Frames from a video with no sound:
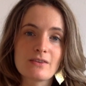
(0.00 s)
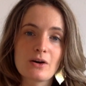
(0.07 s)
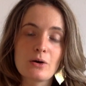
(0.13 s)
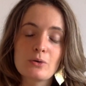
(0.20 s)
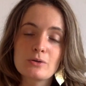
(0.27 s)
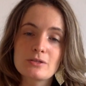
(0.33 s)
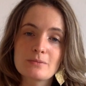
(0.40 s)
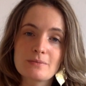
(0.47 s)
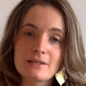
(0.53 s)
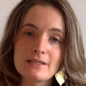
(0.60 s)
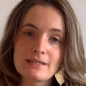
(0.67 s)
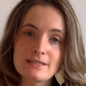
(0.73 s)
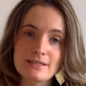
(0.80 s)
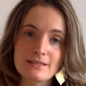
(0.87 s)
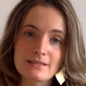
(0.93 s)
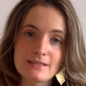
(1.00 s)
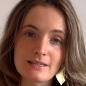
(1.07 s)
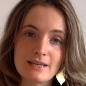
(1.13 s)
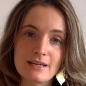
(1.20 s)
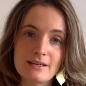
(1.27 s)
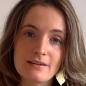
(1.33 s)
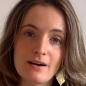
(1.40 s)
that ultimately just
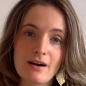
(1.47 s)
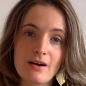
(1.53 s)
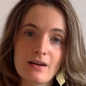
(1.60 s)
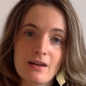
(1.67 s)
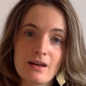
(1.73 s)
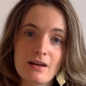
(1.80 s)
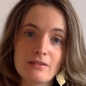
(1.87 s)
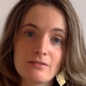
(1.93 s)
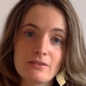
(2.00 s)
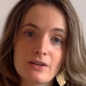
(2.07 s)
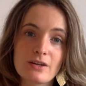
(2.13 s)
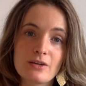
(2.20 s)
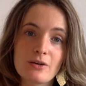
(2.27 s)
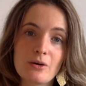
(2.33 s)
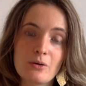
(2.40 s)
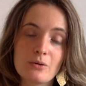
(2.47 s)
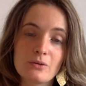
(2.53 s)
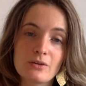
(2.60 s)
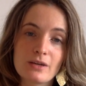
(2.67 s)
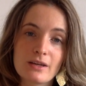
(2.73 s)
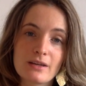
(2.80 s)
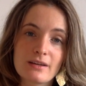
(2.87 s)
need our love and
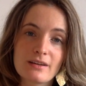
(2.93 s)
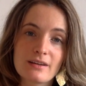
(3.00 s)
holding.